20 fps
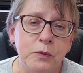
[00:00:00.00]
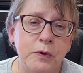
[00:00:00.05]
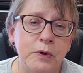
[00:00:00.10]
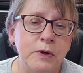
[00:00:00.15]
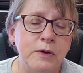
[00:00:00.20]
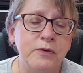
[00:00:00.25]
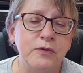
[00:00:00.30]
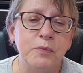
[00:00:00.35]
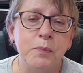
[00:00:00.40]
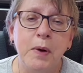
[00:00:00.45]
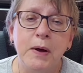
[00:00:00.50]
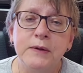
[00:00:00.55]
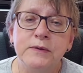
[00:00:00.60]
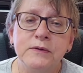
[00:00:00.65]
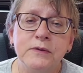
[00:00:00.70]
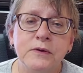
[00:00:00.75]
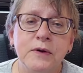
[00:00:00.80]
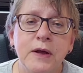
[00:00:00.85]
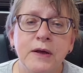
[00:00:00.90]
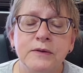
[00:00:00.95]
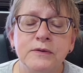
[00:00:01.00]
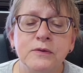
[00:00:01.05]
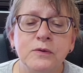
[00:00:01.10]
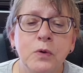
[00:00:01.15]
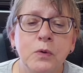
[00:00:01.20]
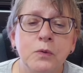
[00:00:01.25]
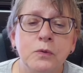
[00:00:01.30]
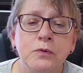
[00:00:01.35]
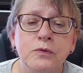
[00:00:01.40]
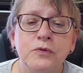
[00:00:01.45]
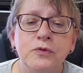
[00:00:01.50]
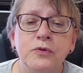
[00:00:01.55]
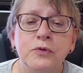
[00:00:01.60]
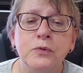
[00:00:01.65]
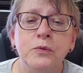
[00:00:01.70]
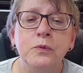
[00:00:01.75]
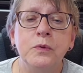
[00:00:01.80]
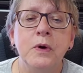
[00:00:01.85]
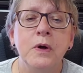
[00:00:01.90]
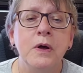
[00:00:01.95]
or your sponsor has told
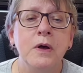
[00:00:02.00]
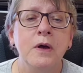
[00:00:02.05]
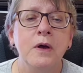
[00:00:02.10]
you,